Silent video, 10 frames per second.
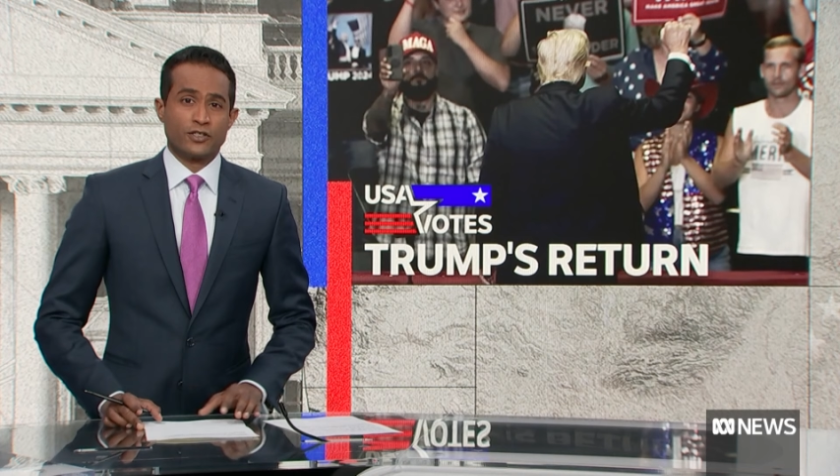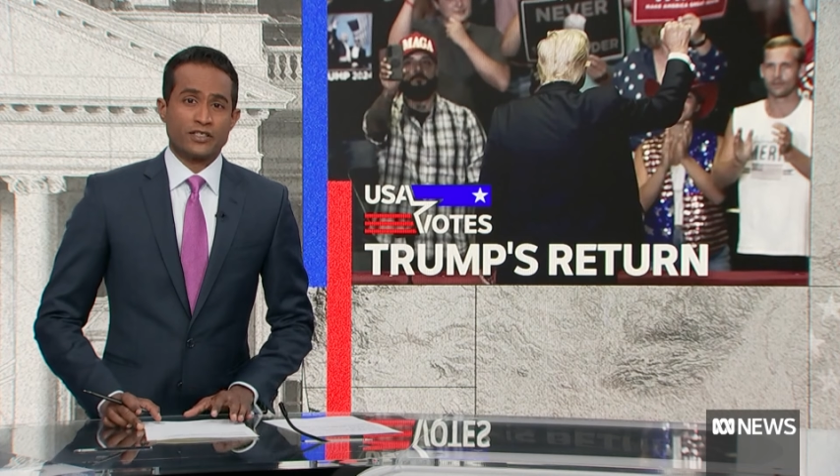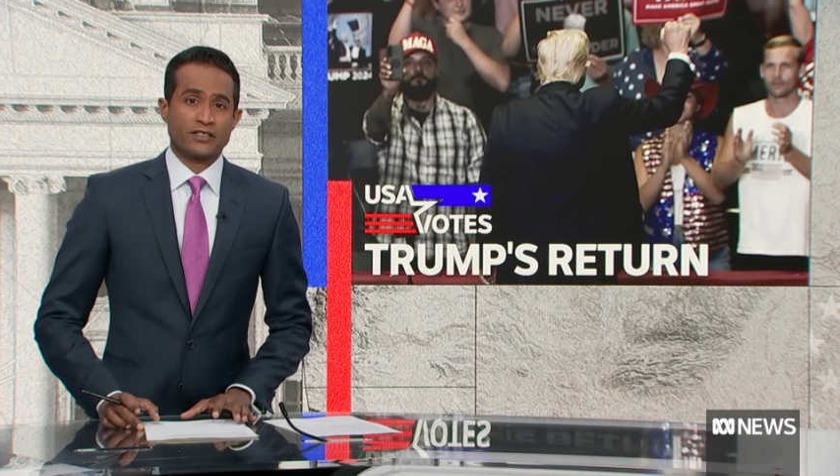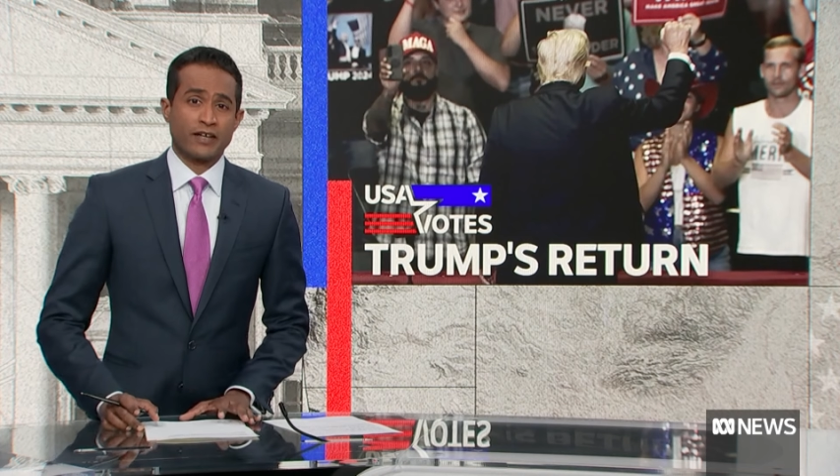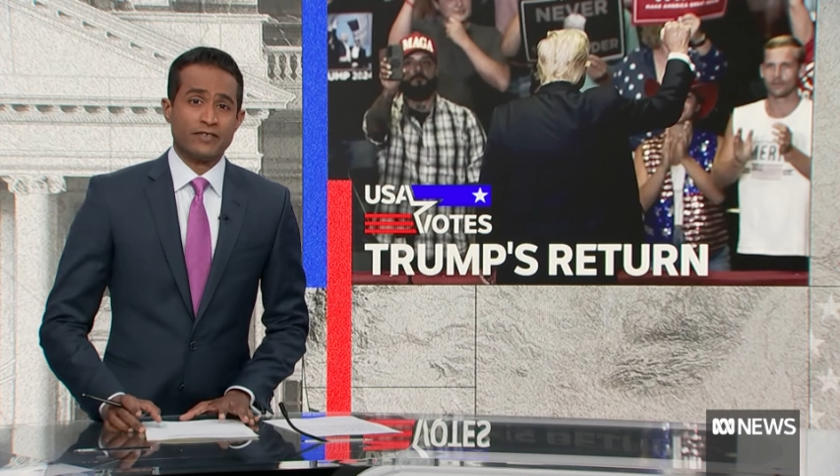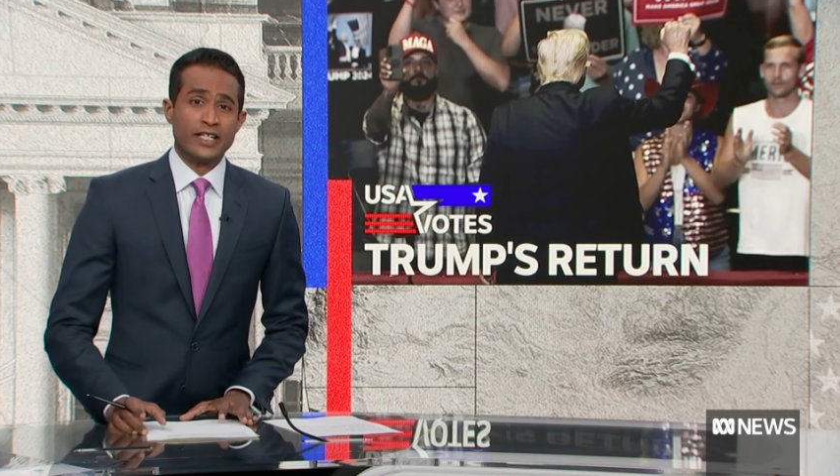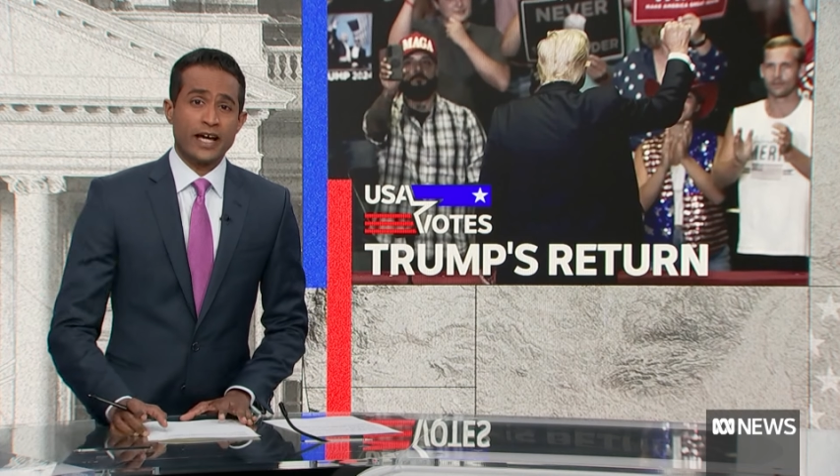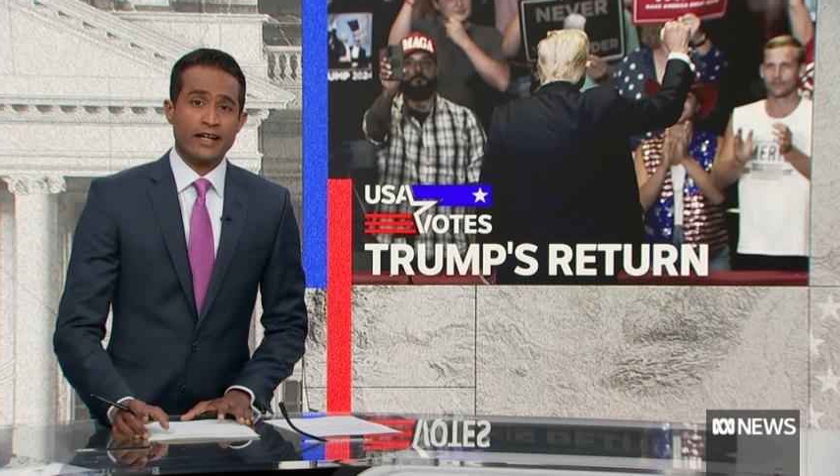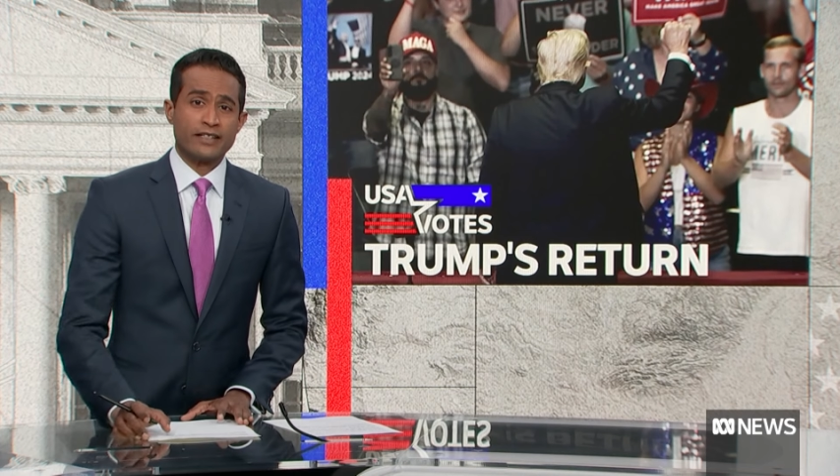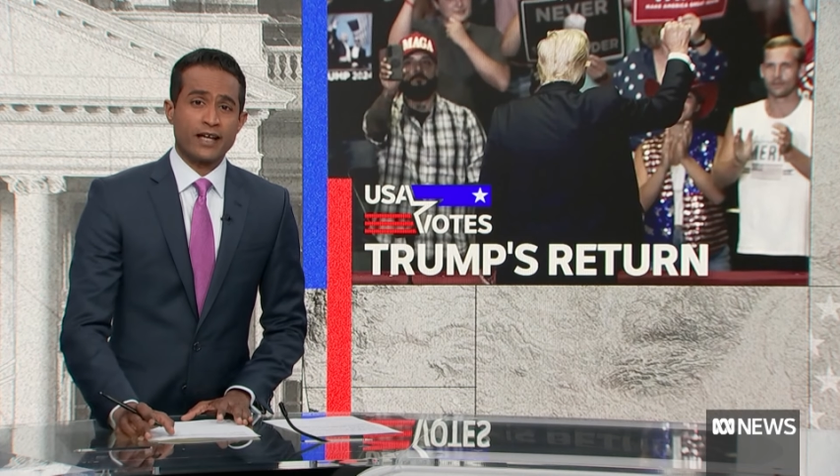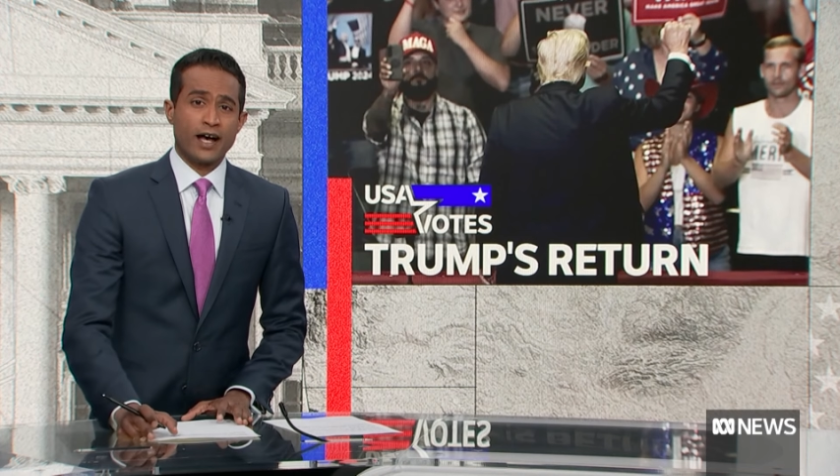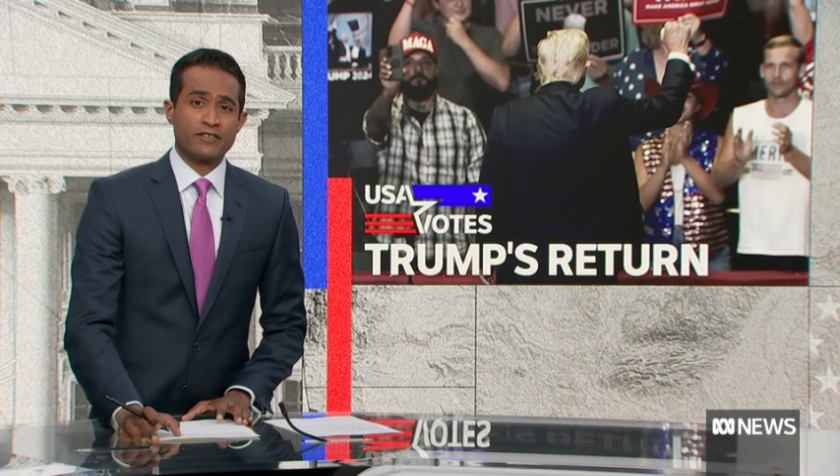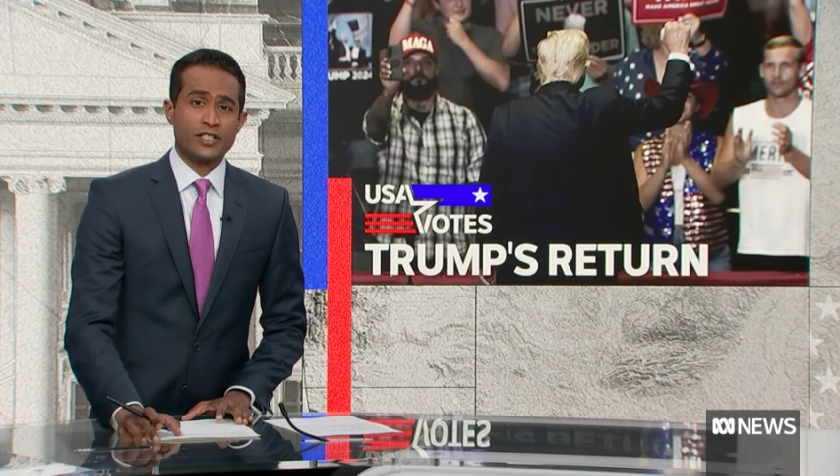Just seven days after